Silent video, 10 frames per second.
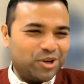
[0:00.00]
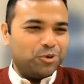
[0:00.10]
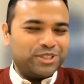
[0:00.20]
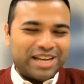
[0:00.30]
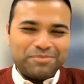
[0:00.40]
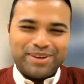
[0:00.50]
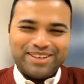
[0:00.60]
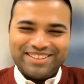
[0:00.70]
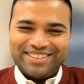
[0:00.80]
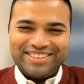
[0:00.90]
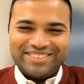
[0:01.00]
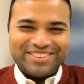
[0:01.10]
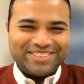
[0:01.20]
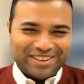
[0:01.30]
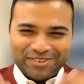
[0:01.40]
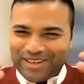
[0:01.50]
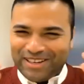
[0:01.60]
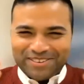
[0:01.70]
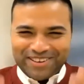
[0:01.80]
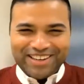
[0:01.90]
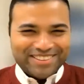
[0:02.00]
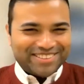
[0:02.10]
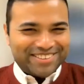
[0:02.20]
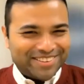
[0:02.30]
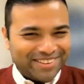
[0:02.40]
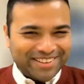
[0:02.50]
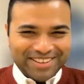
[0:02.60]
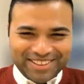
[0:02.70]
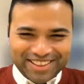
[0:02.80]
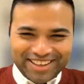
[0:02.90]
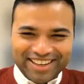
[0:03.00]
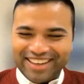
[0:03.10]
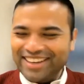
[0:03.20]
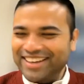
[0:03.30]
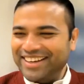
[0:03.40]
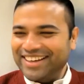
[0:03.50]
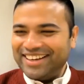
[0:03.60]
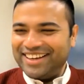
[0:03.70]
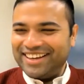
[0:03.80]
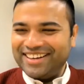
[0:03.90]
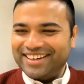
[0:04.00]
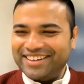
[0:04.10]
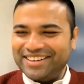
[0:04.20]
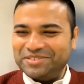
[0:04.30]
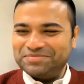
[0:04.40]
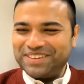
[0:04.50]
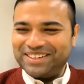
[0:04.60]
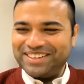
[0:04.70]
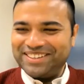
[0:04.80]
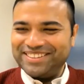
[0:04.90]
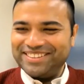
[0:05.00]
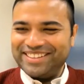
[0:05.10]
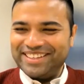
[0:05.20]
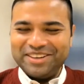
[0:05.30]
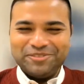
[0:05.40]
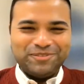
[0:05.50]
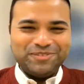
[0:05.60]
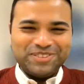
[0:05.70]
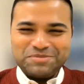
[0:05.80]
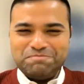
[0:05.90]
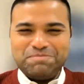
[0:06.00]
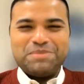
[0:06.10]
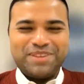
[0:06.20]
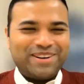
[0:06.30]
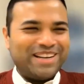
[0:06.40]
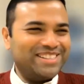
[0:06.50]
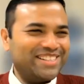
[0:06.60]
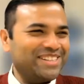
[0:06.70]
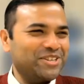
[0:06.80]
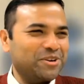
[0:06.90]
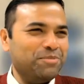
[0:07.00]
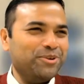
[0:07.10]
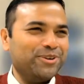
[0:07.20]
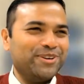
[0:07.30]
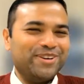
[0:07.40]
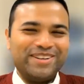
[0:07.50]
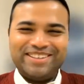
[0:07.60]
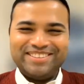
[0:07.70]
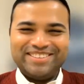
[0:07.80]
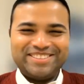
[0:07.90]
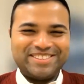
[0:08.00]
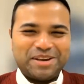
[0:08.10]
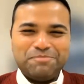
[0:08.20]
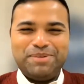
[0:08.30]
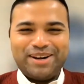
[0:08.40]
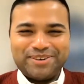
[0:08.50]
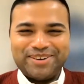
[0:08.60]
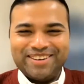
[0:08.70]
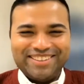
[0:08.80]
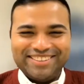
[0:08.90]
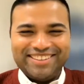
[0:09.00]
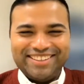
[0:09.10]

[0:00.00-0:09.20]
Go champion, and, they're like really great at their thing. And that they bump their heads against a computer and it's just like better.